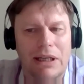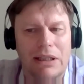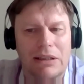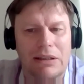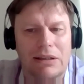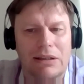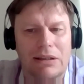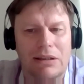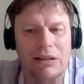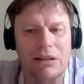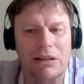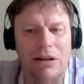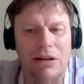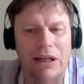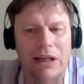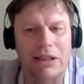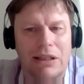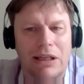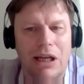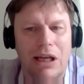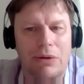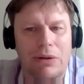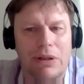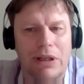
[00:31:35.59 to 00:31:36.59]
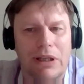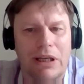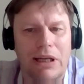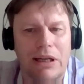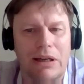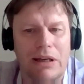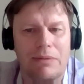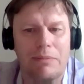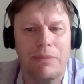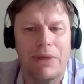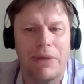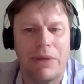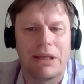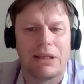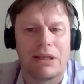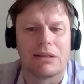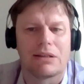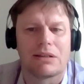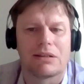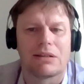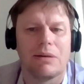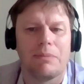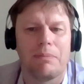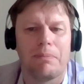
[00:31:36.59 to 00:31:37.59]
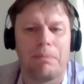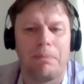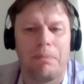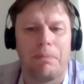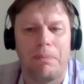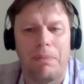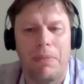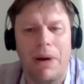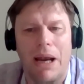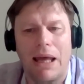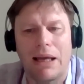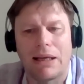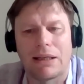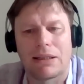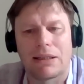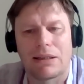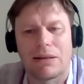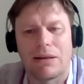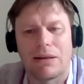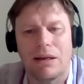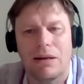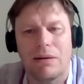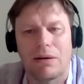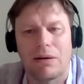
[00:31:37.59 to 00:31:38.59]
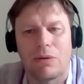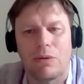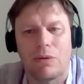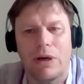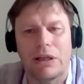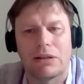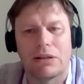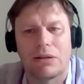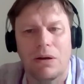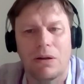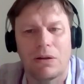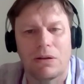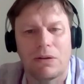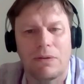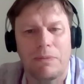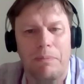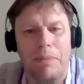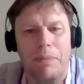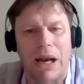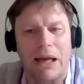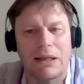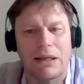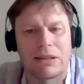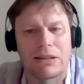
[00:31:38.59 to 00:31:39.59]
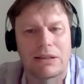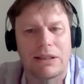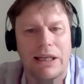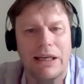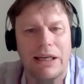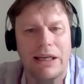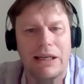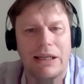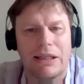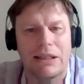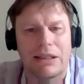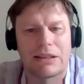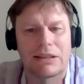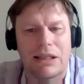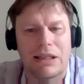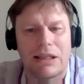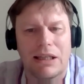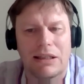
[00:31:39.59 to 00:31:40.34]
And right now they make some quite a lot of blank sailings,